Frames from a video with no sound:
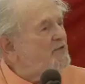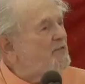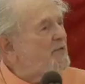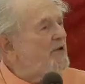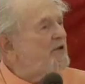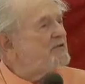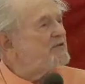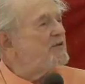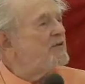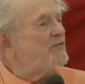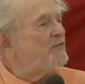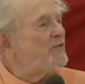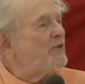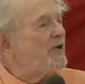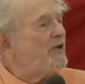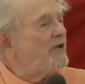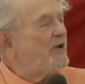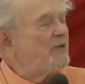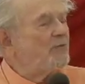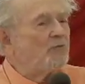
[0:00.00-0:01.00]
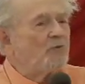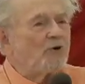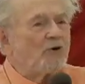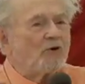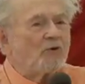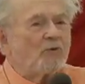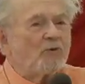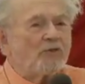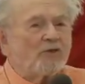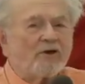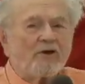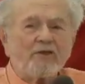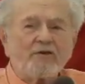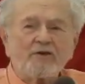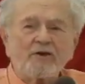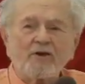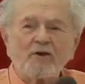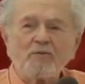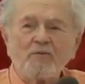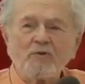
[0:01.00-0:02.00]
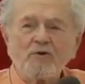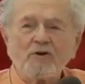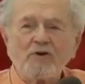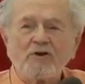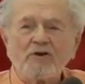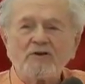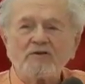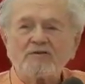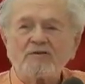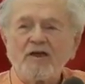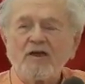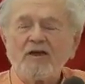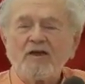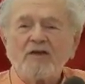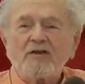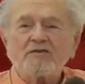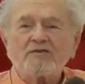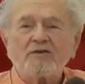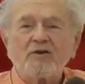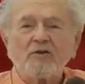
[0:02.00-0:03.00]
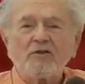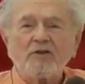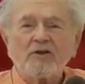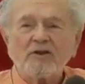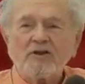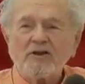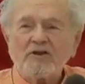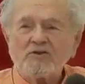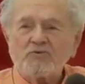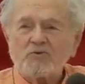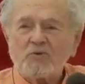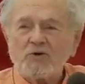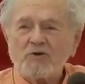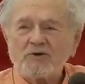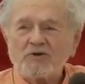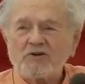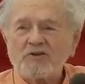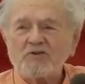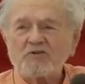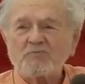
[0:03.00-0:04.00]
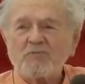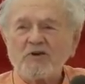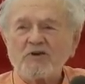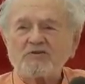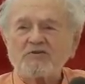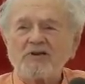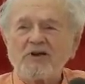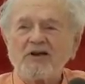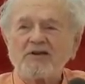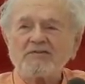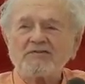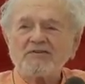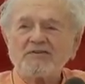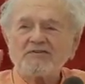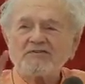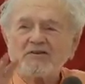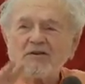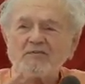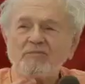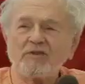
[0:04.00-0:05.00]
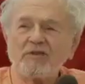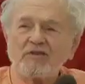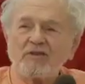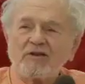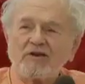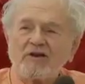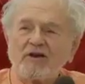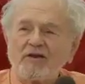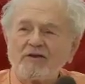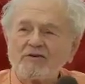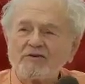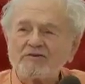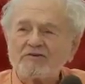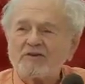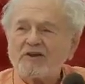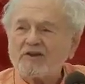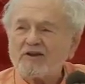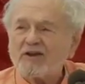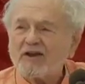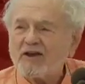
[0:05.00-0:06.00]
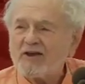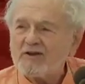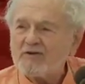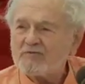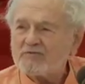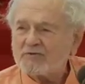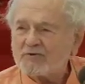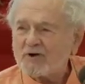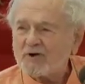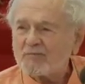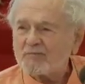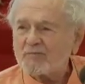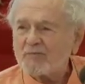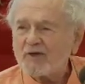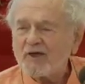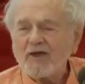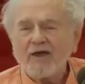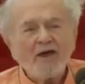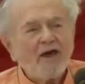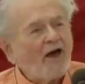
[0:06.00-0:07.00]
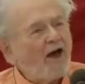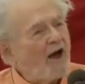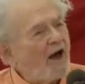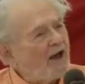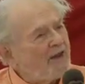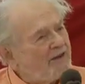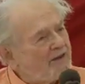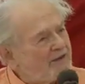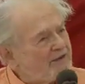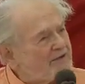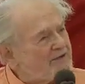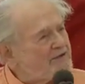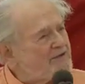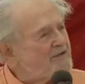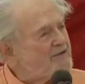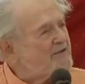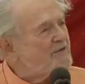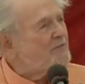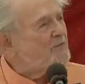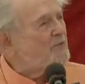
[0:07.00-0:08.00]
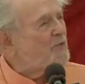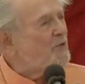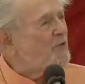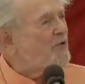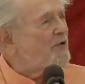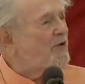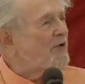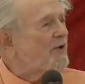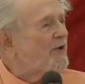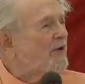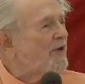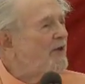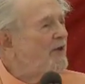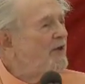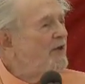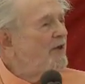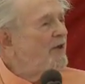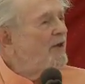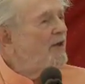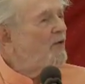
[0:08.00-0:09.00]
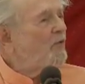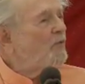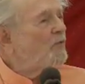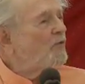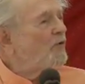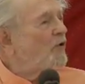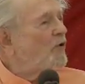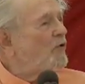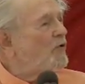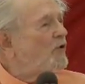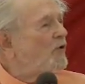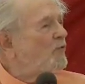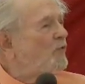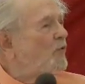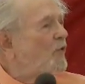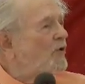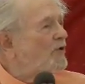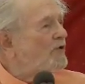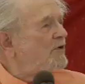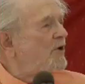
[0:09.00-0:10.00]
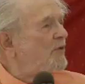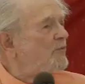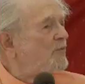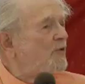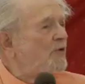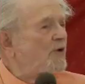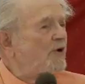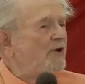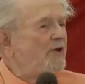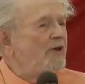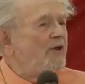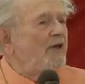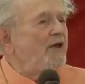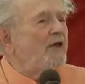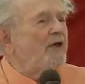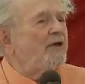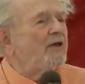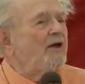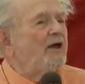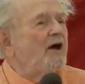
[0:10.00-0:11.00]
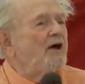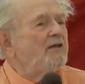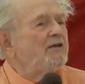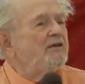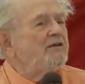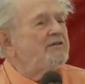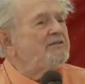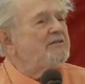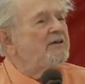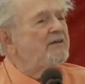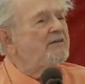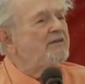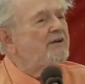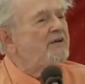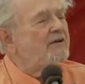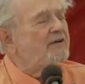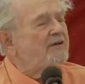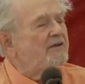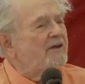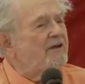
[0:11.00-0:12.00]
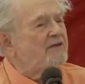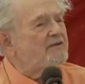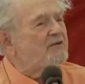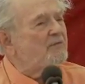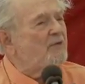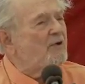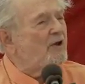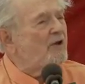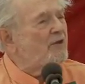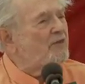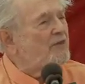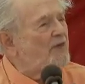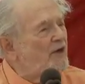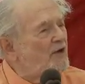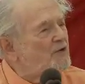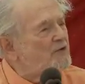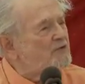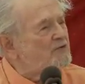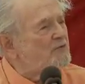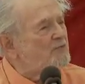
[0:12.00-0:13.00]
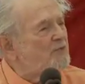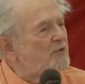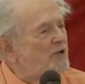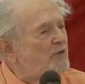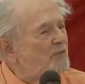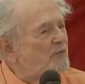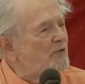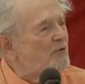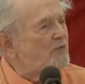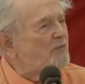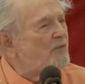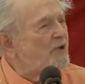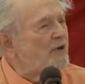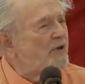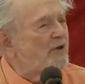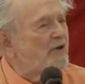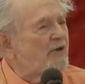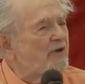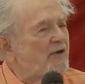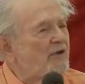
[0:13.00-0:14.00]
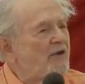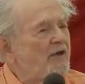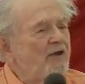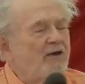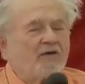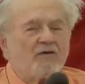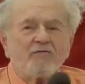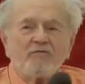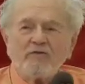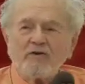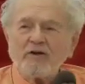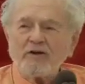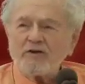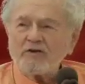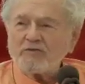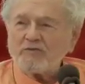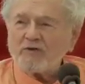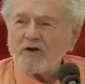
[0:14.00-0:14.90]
especially if we can work with other communities so that each one can specialize in something that others can gain from. I think this is important. No one community. Gandhi said that it takes about 1,000 people to make a village